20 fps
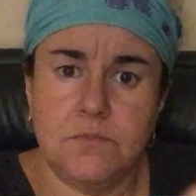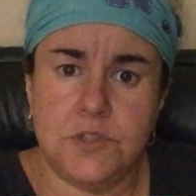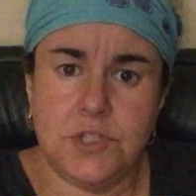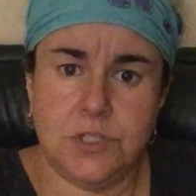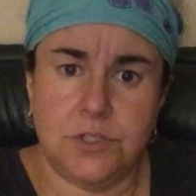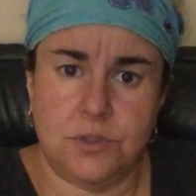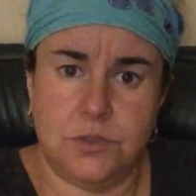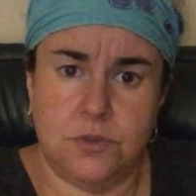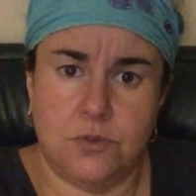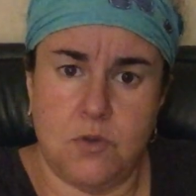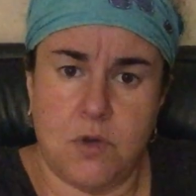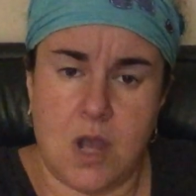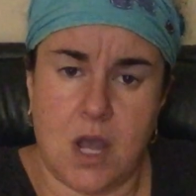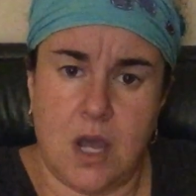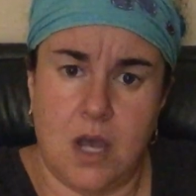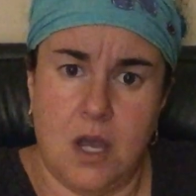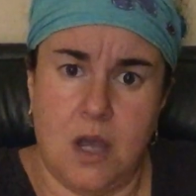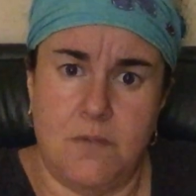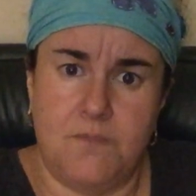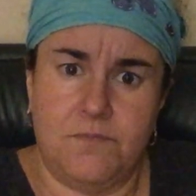to
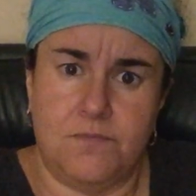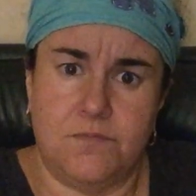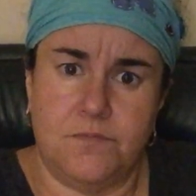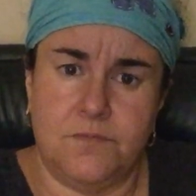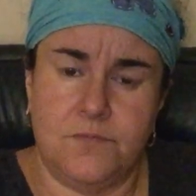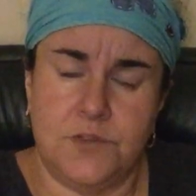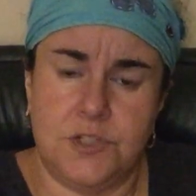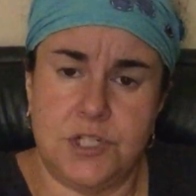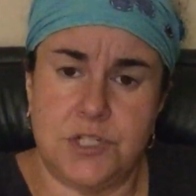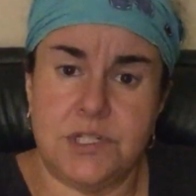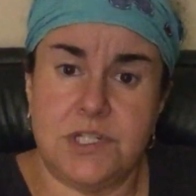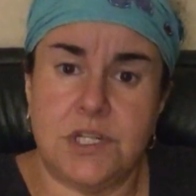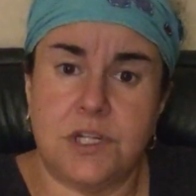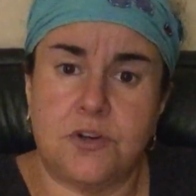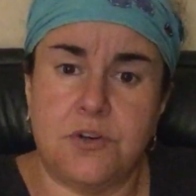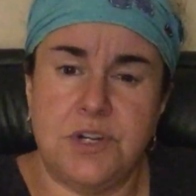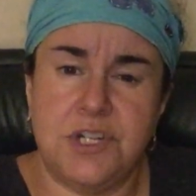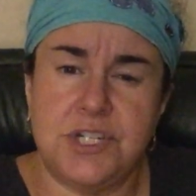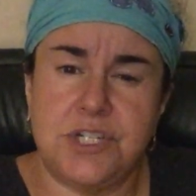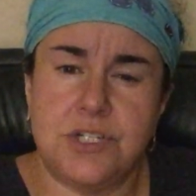just
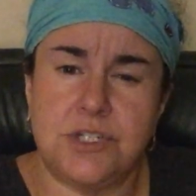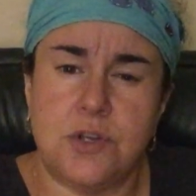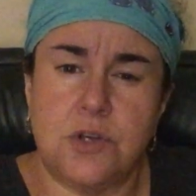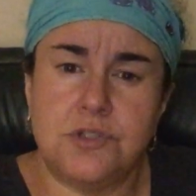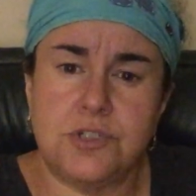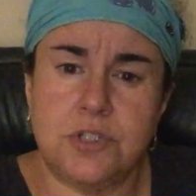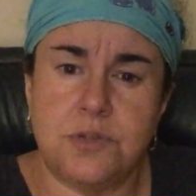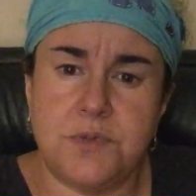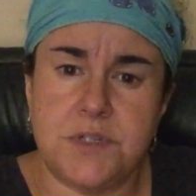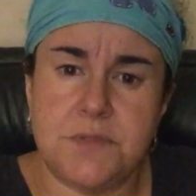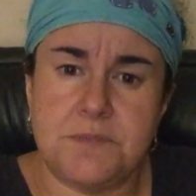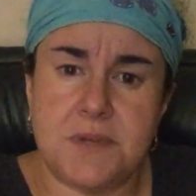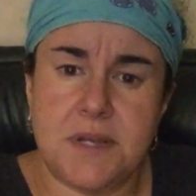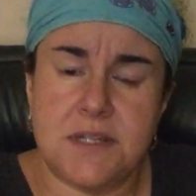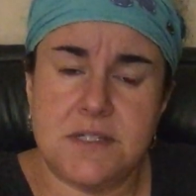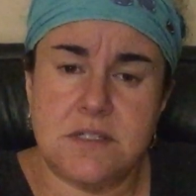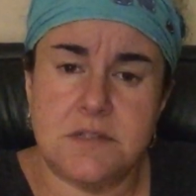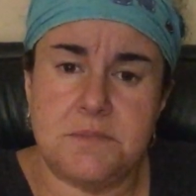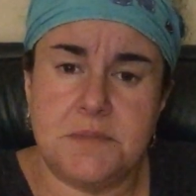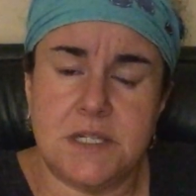increase social
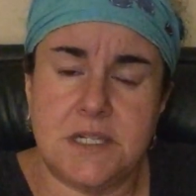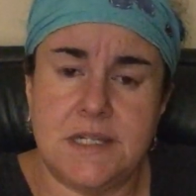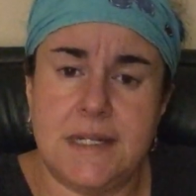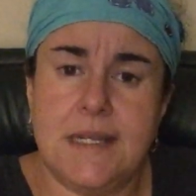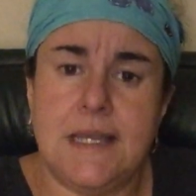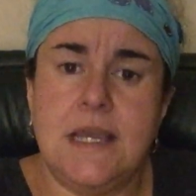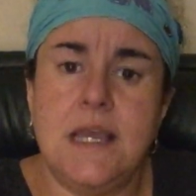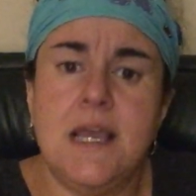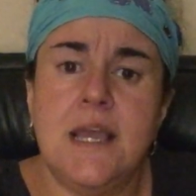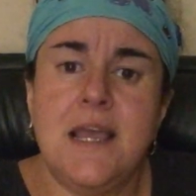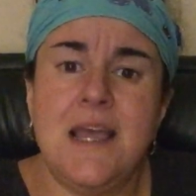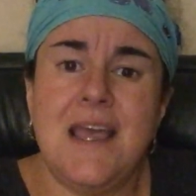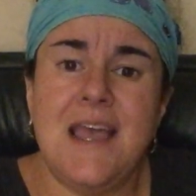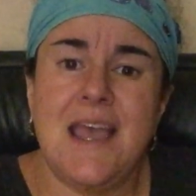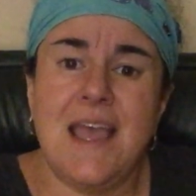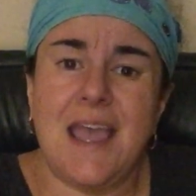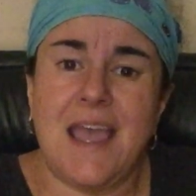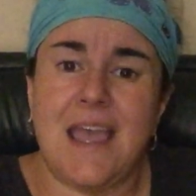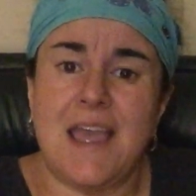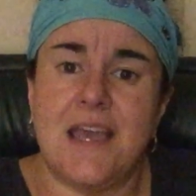responsibility
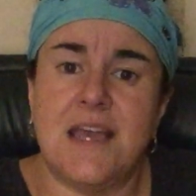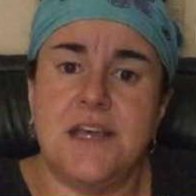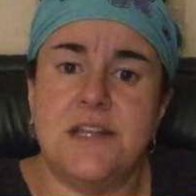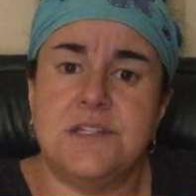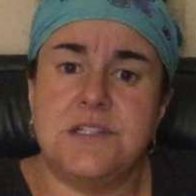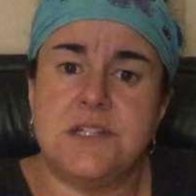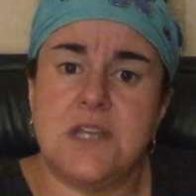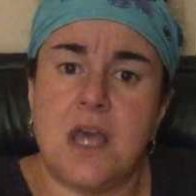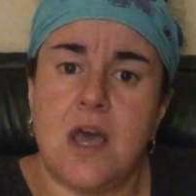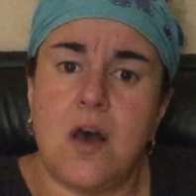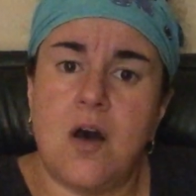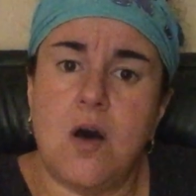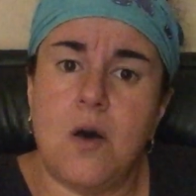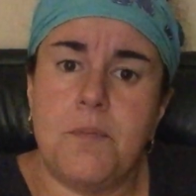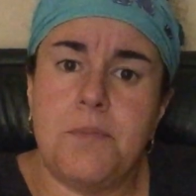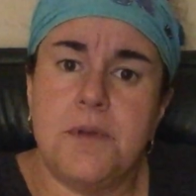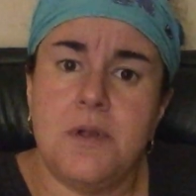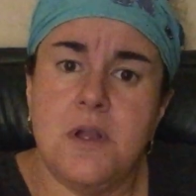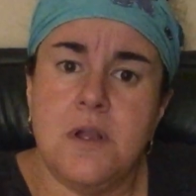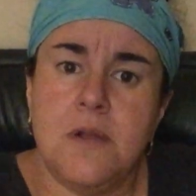and to
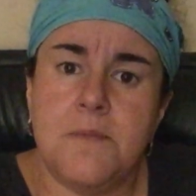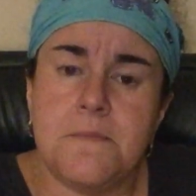help